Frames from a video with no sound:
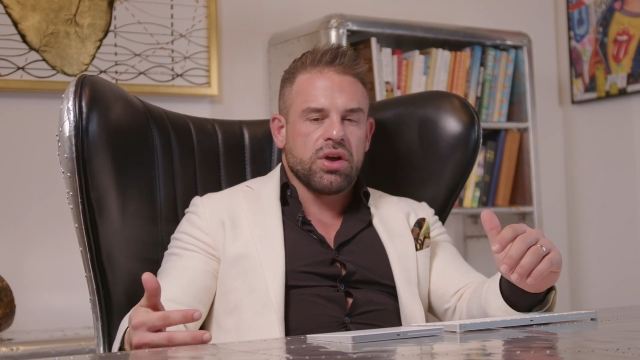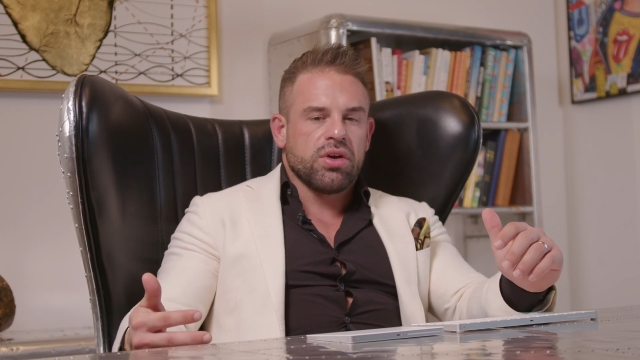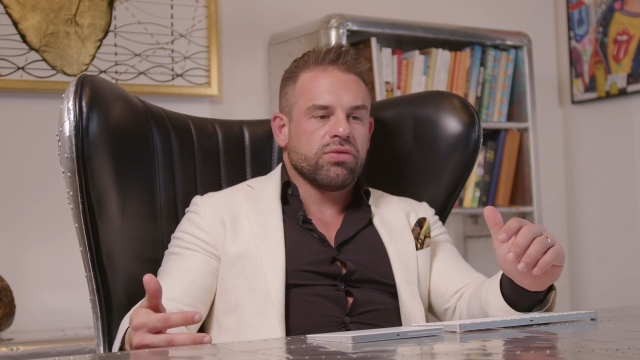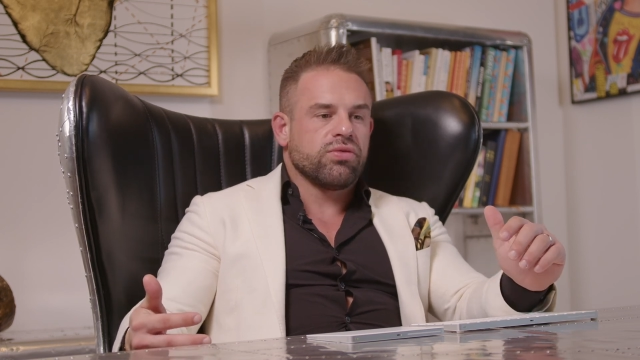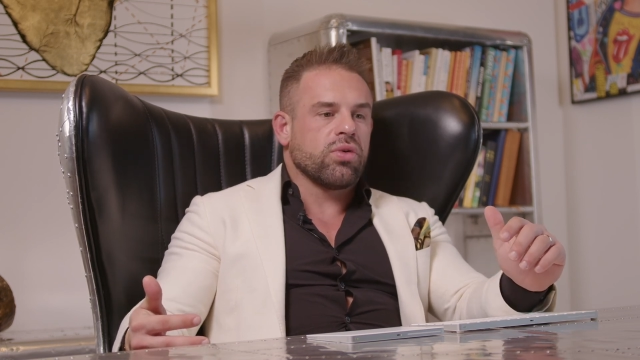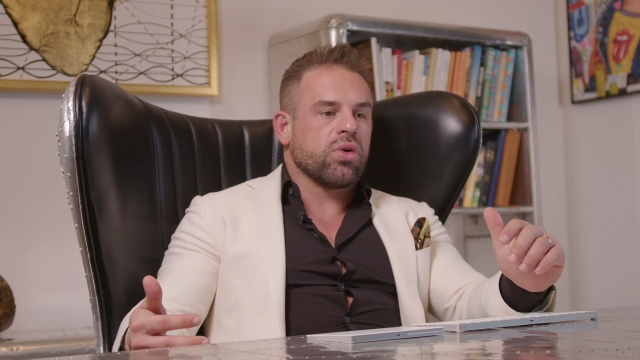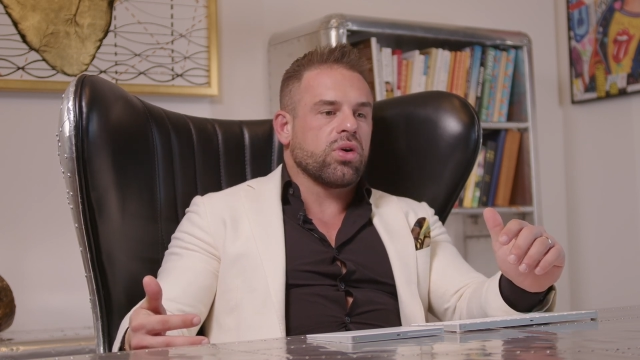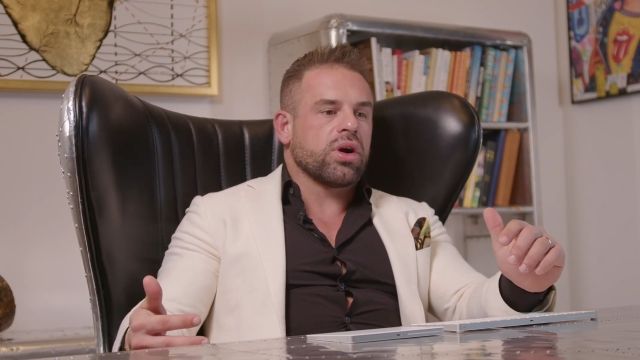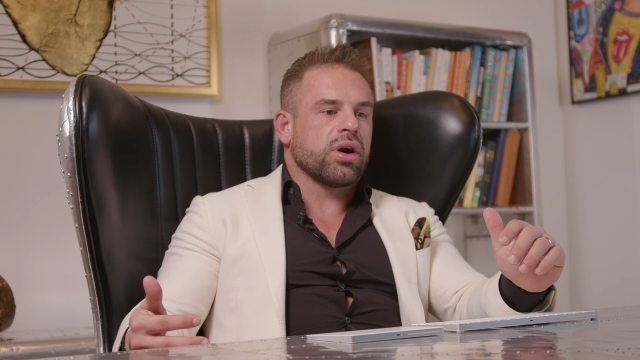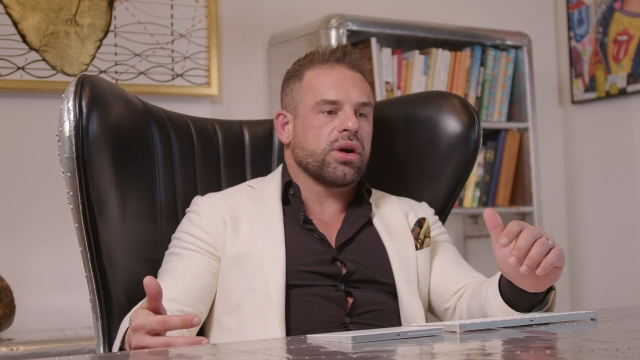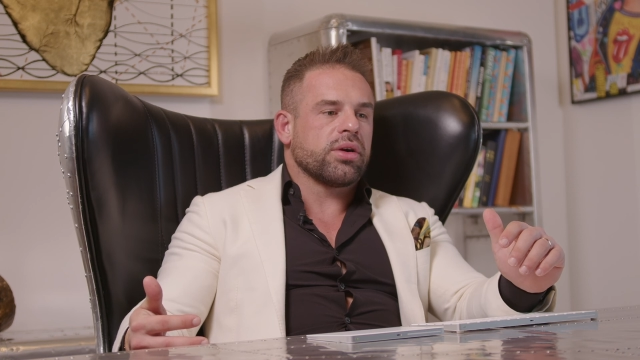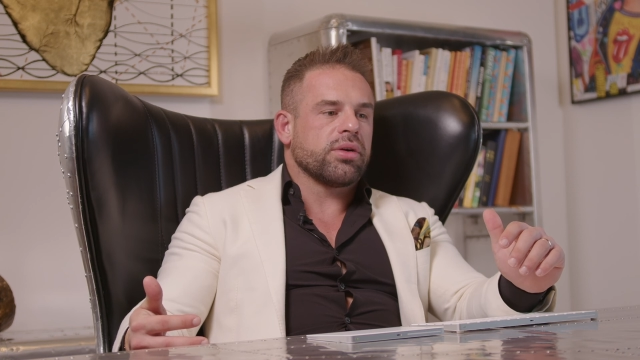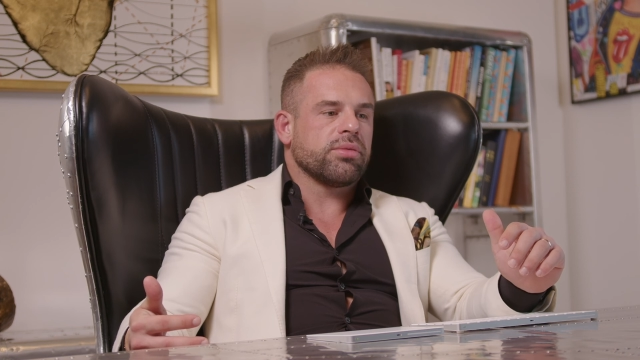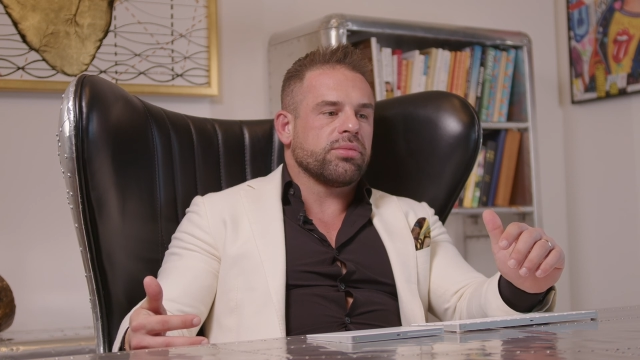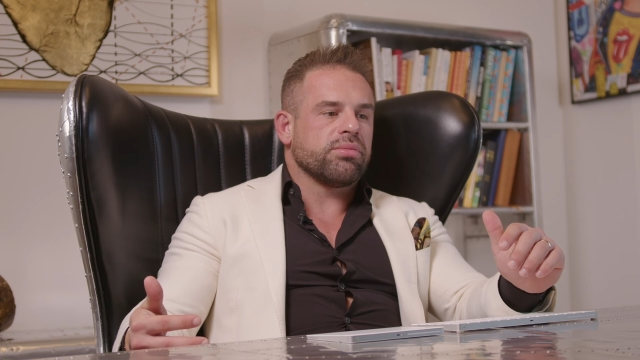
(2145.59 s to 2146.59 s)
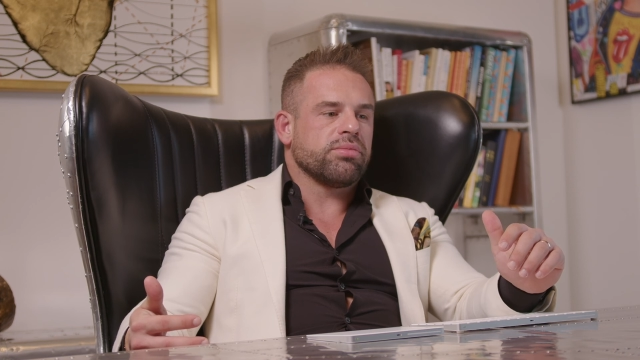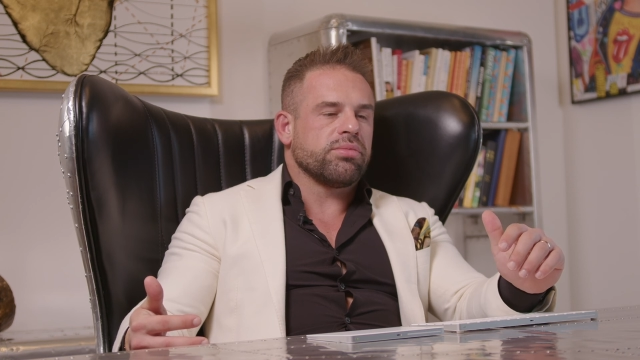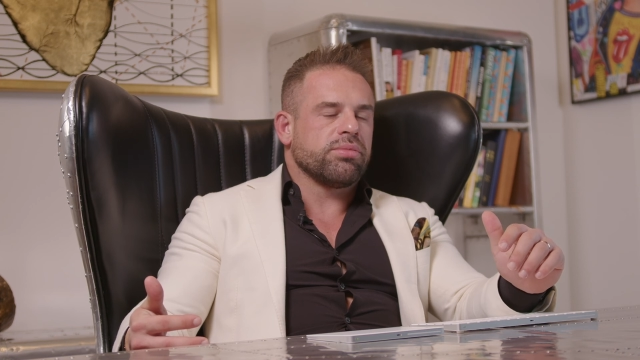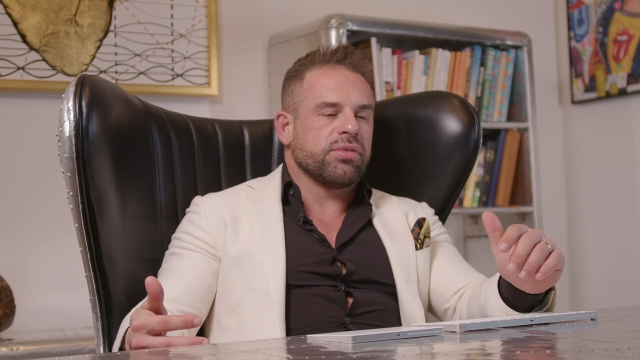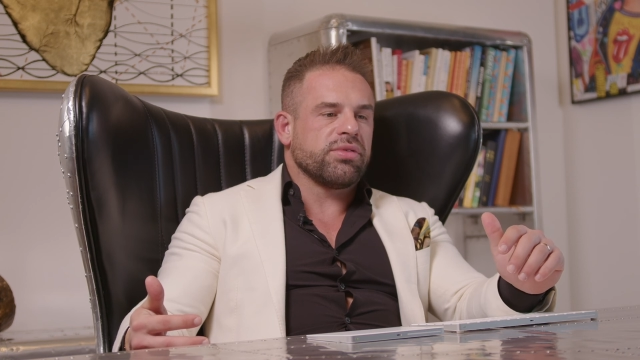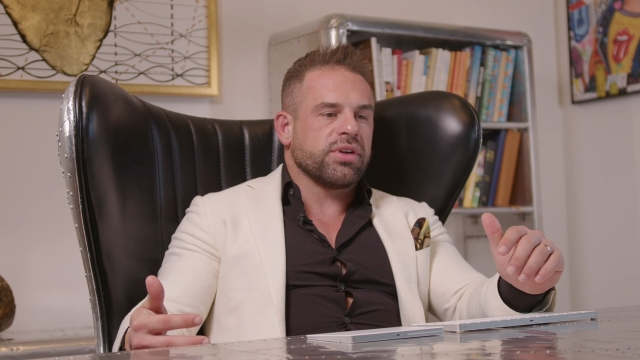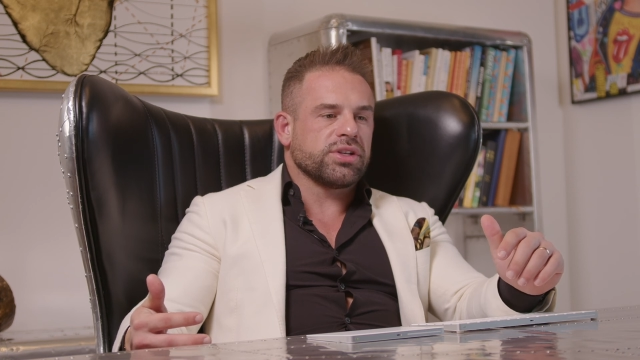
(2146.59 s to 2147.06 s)
for
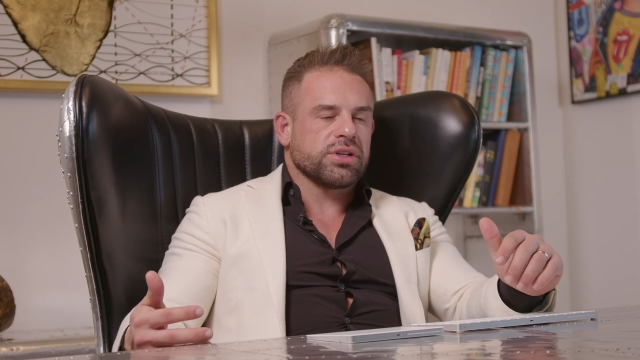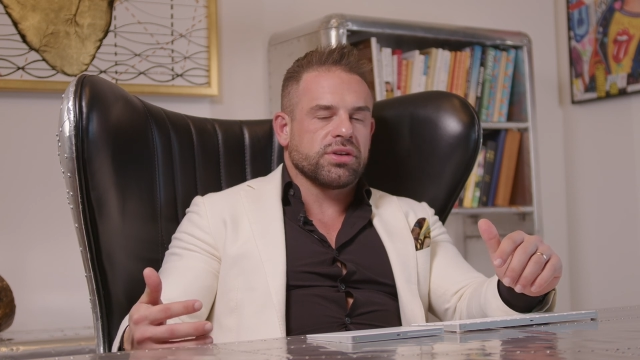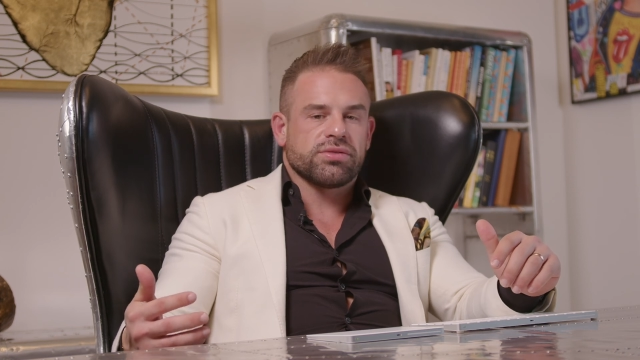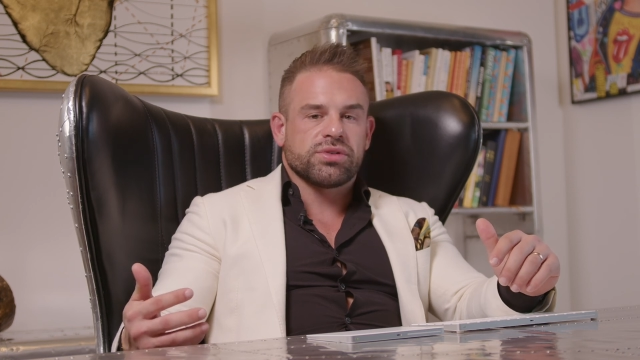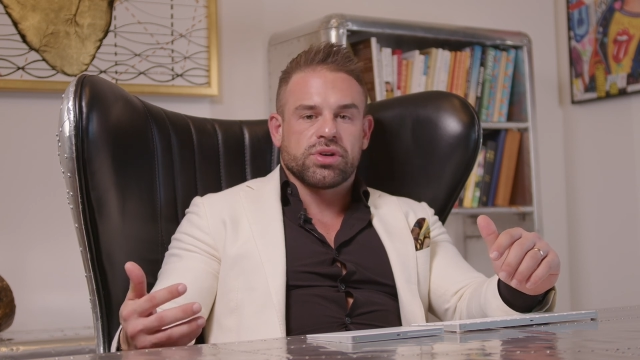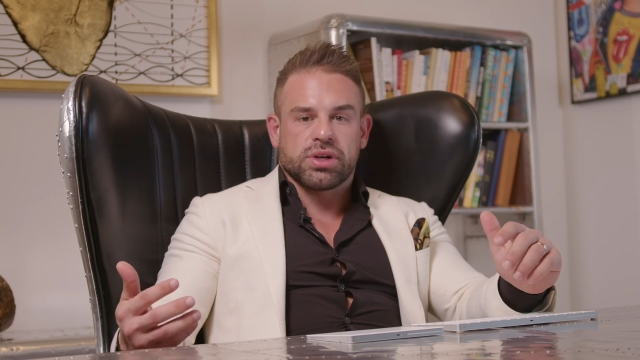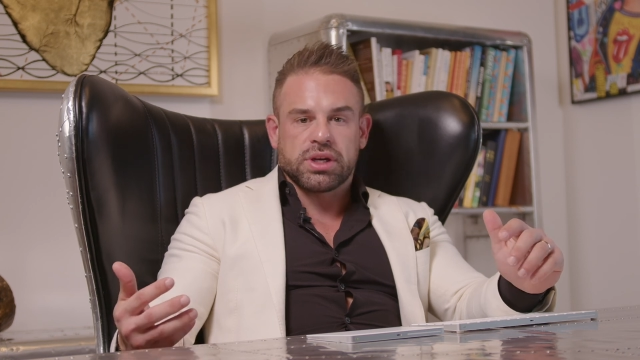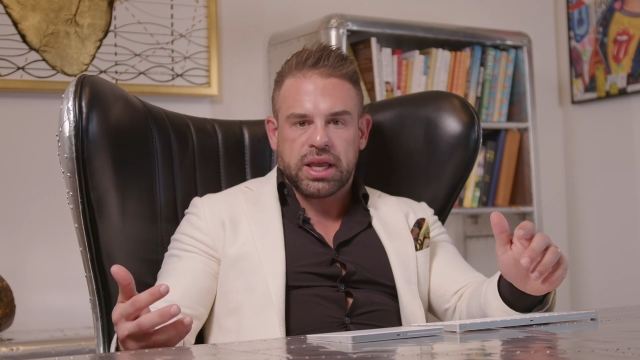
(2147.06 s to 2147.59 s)
prevention of certain